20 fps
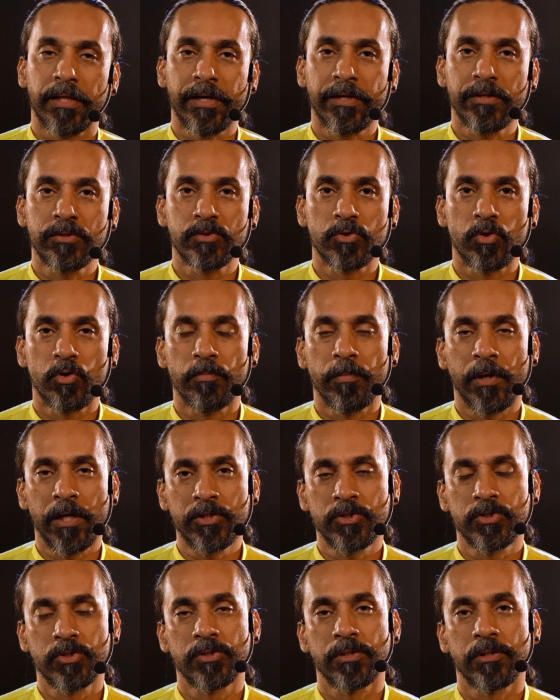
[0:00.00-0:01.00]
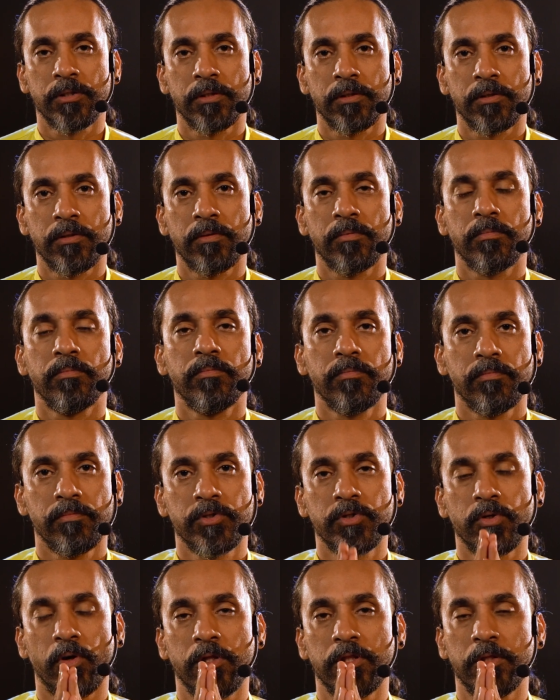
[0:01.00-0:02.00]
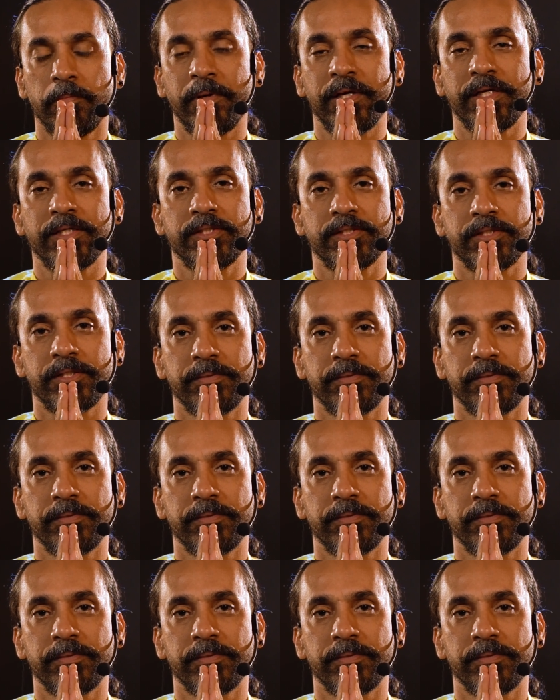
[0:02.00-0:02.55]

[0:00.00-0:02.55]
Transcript: Thank you so much. All the best.